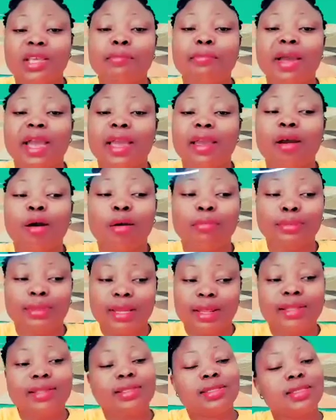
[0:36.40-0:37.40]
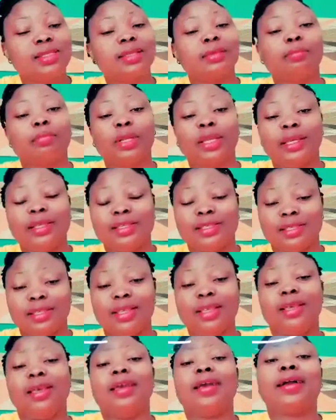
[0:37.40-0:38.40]
my updates, please
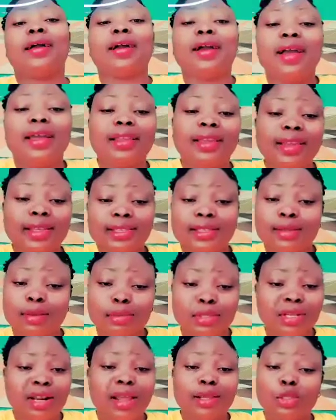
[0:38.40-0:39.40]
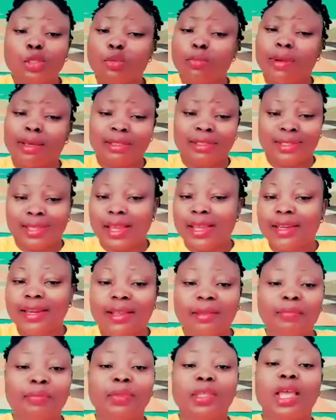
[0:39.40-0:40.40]
kindly subscribe to my
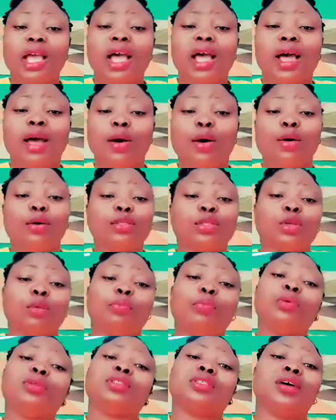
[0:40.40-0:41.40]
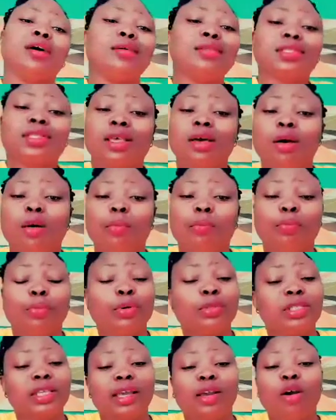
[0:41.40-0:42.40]
channel and also put thumbs up.
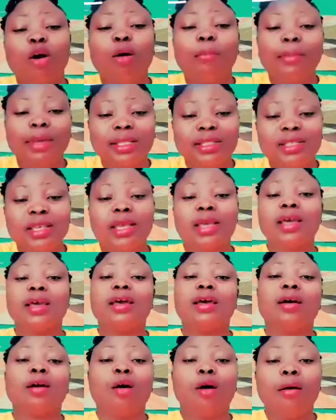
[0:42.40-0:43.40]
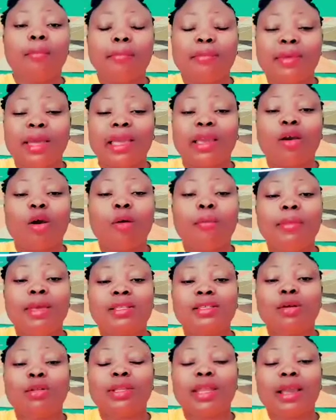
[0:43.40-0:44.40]
Put a comment on
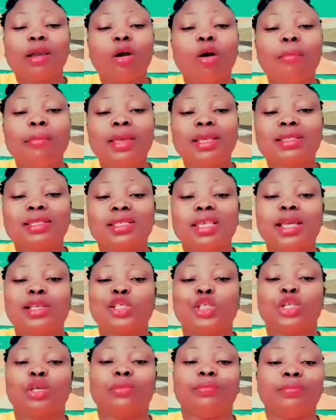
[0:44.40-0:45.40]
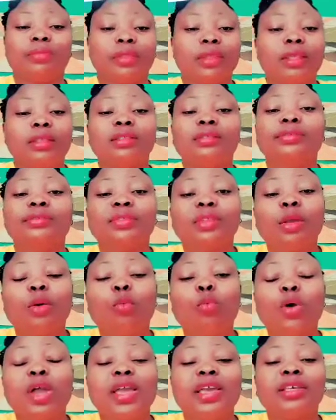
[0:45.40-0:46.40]
the comment section. The
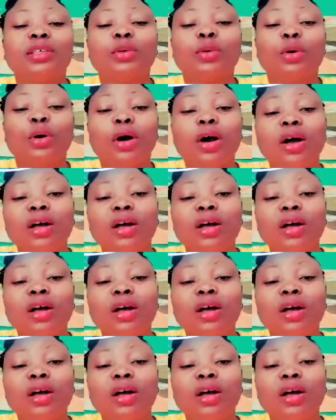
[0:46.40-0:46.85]
way you